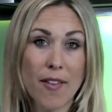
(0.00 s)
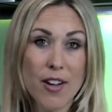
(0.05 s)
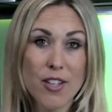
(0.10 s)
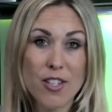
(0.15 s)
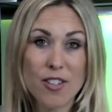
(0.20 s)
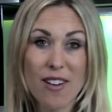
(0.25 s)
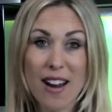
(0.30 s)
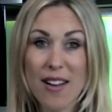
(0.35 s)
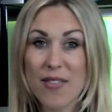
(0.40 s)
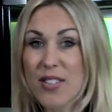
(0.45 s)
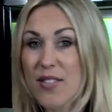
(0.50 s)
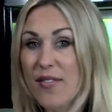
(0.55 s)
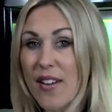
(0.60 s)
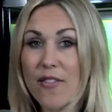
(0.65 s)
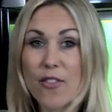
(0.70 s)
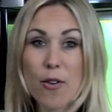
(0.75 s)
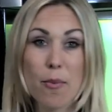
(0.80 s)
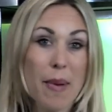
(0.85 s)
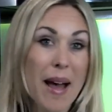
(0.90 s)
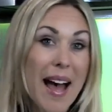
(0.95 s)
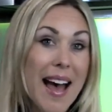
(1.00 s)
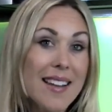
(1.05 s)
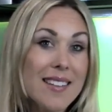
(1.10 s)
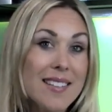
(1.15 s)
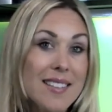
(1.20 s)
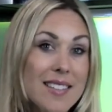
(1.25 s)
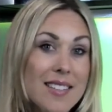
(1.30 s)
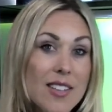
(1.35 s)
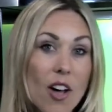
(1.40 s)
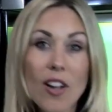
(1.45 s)
photographs, favourite
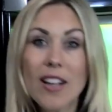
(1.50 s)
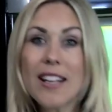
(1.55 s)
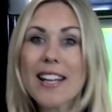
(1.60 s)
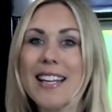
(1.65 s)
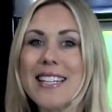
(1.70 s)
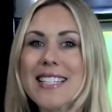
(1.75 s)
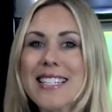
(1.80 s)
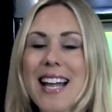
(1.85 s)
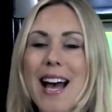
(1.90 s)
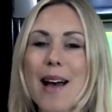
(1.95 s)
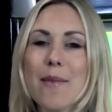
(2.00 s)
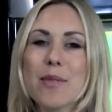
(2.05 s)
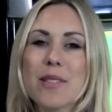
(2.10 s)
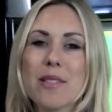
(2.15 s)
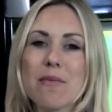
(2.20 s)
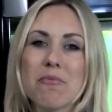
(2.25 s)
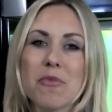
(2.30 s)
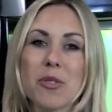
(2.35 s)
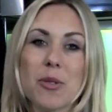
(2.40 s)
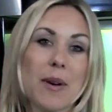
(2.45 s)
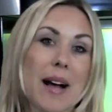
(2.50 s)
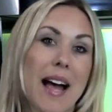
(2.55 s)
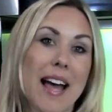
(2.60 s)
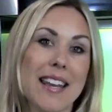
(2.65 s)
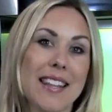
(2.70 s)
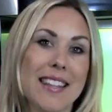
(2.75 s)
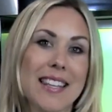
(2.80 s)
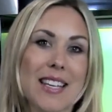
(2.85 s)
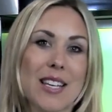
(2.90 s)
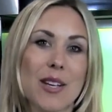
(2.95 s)
pets, holiday snaps, or
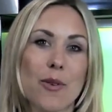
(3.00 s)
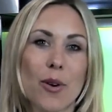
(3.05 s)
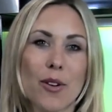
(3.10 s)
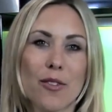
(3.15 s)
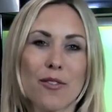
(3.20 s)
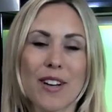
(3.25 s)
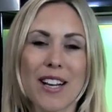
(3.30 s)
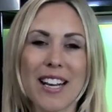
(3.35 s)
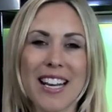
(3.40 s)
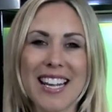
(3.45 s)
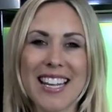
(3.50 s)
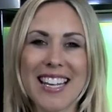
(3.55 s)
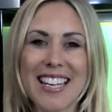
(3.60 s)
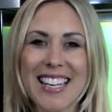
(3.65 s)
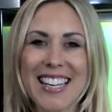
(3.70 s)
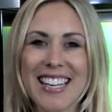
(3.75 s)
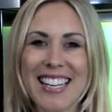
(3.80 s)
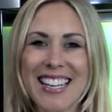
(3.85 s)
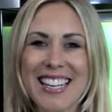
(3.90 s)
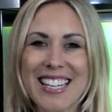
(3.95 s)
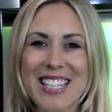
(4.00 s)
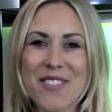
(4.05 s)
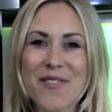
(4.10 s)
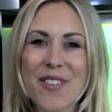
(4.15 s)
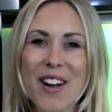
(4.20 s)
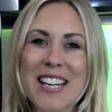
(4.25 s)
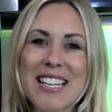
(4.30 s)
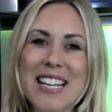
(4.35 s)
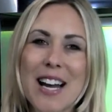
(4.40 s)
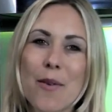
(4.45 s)
anything you want really. To
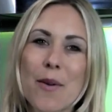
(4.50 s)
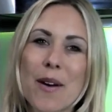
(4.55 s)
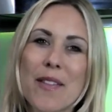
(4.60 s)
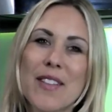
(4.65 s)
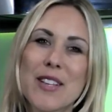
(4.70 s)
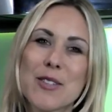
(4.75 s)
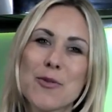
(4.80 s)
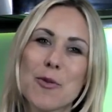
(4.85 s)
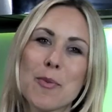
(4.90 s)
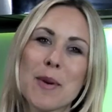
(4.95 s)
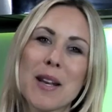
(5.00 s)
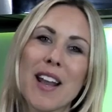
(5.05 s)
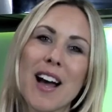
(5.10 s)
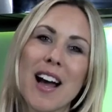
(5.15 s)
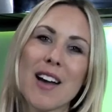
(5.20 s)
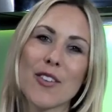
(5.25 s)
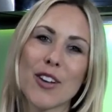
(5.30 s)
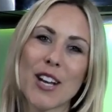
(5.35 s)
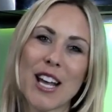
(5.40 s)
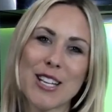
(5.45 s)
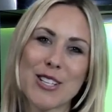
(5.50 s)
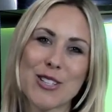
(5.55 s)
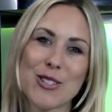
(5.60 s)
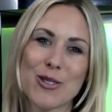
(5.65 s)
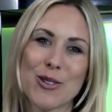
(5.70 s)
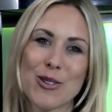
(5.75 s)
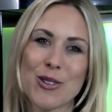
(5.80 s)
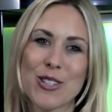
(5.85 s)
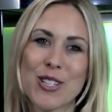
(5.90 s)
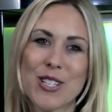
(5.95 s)
find out when this will be live on our
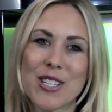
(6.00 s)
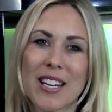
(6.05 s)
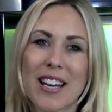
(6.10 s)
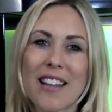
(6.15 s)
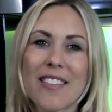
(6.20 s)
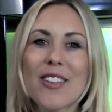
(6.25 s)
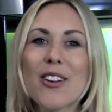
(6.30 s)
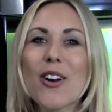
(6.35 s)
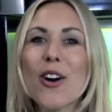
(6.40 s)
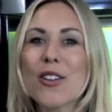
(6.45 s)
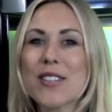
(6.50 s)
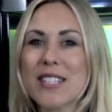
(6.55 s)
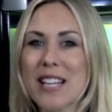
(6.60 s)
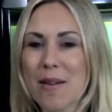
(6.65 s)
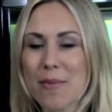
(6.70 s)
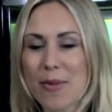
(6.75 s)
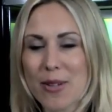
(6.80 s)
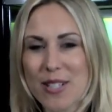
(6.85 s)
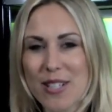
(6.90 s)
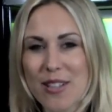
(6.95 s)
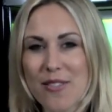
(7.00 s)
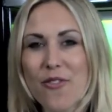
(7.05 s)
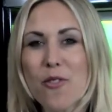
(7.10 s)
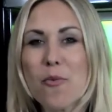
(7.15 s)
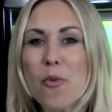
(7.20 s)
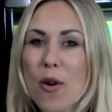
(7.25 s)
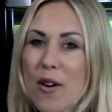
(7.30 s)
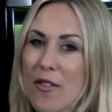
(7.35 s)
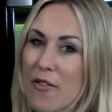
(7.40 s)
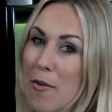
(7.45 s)
store, just click the contact button for
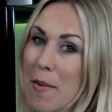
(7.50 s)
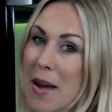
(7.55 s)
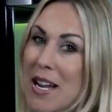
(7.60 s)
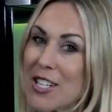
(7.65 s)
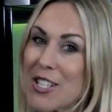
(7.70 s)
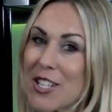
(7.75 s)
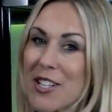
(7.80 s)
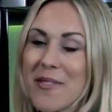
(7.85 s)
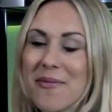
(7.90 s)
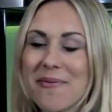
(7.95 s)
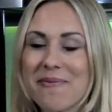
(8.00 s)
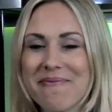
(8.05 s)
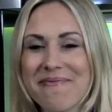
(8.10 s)
more information.